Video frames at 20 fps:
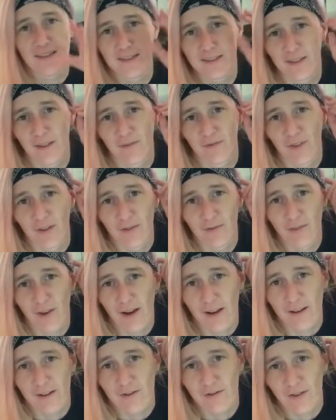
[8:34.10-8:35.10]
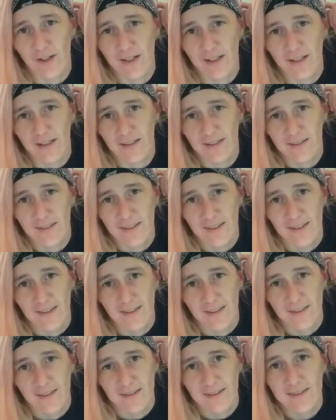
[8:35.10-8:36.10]
stuff on fire and drinking.
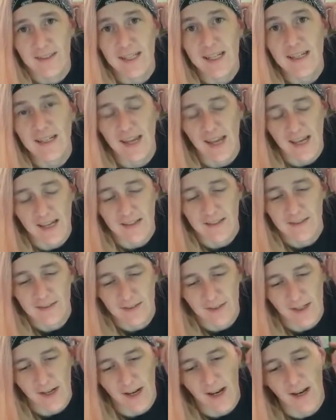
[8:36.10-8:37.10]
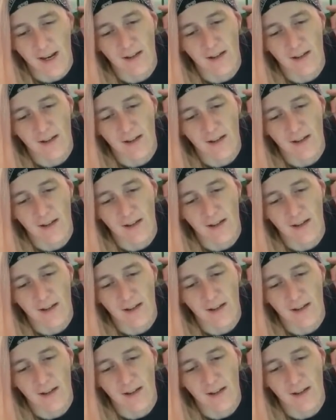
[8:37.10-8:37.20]
D-Day is today.